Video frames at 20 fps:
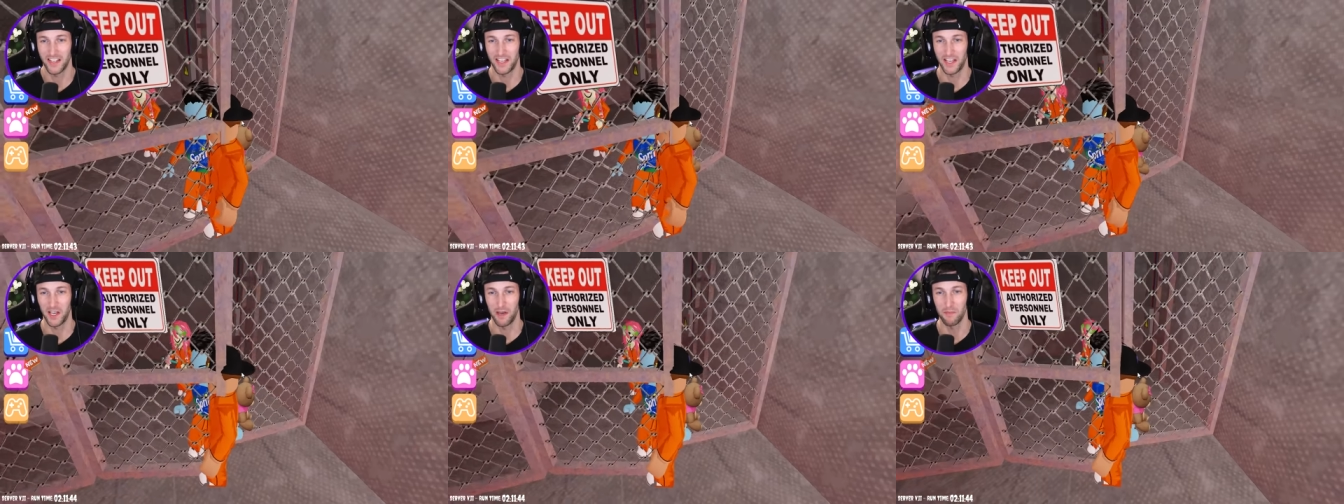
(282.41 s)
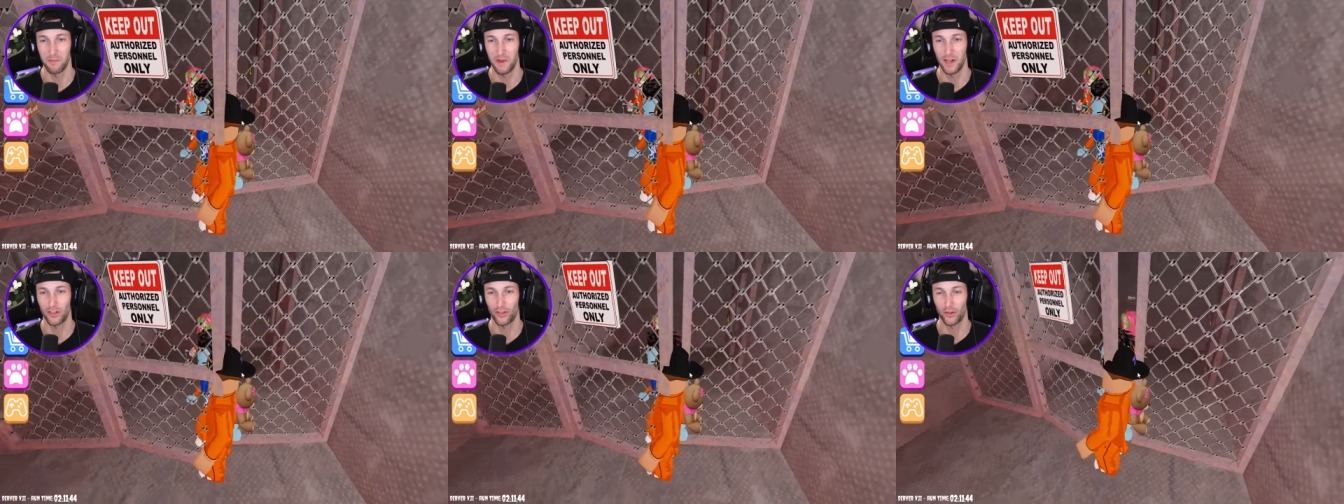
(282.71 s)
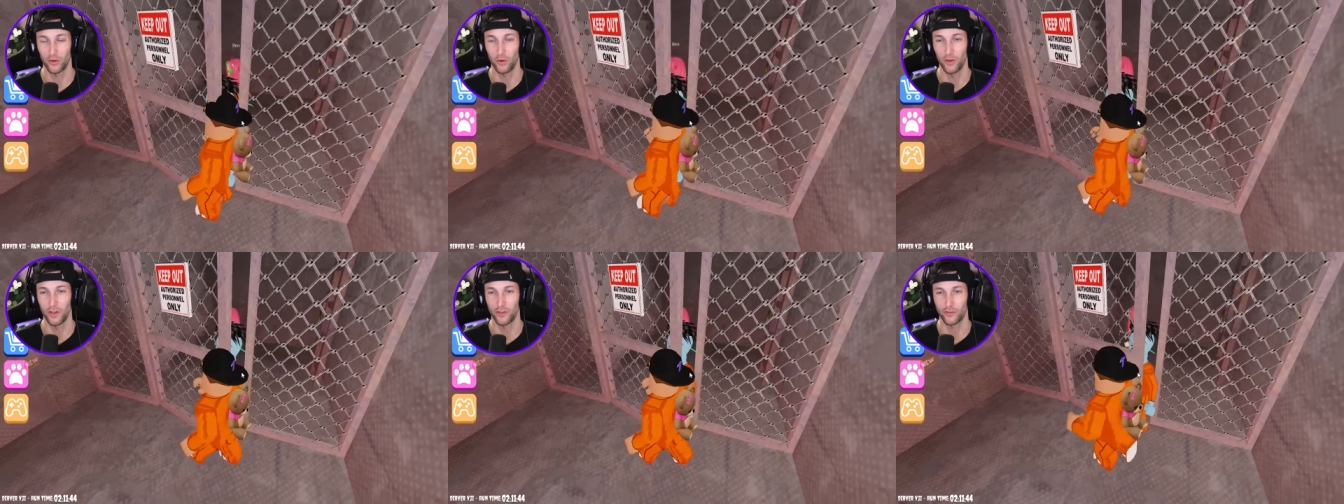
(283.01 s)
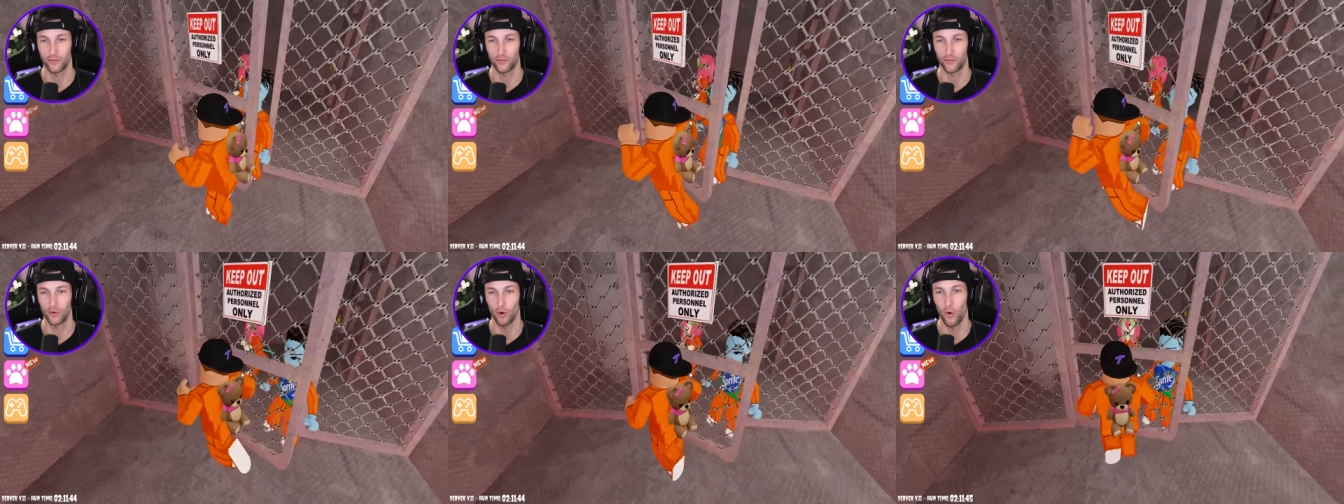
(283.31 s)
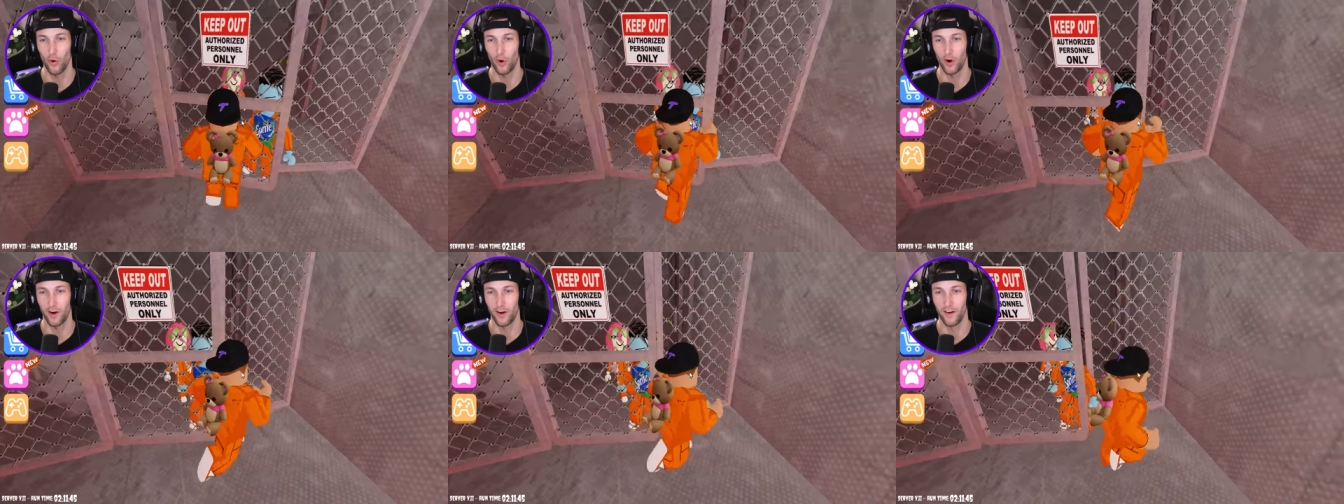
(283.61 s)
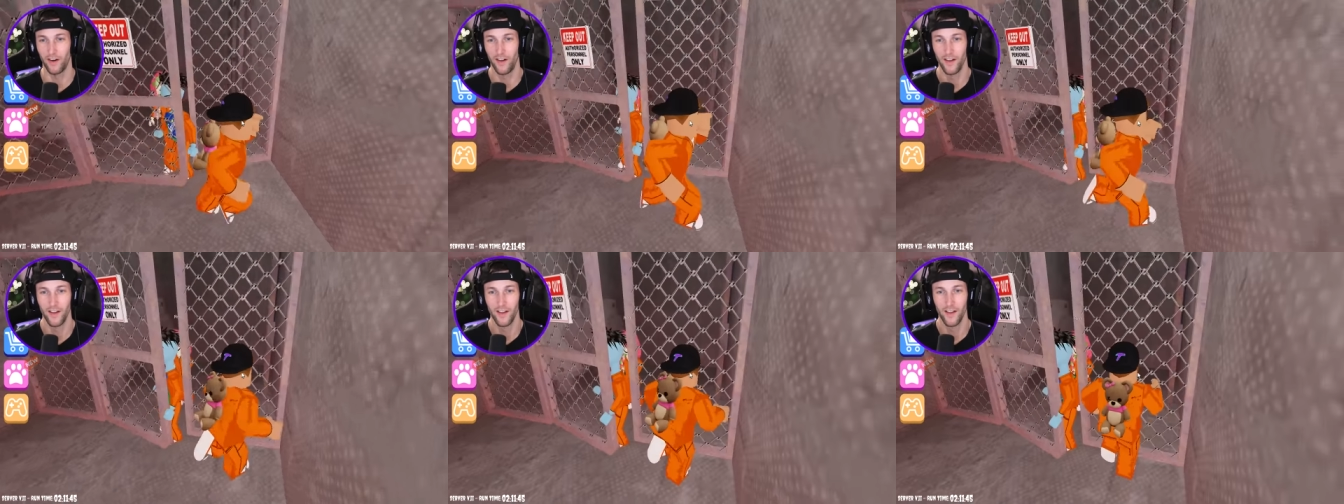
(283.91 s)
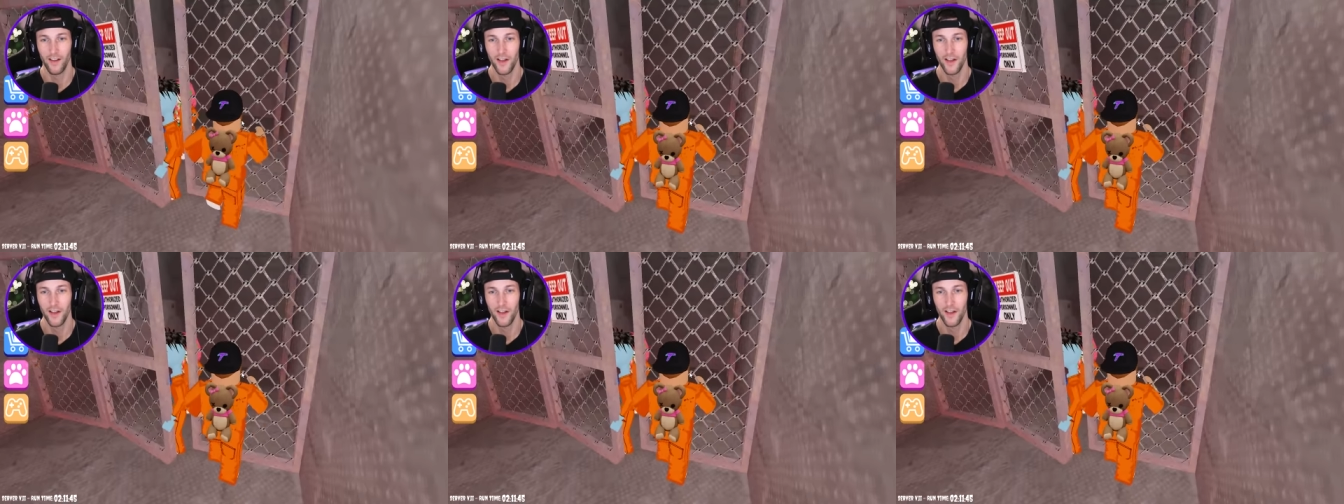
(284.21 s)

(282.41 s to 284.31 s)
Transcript: Get me through this door.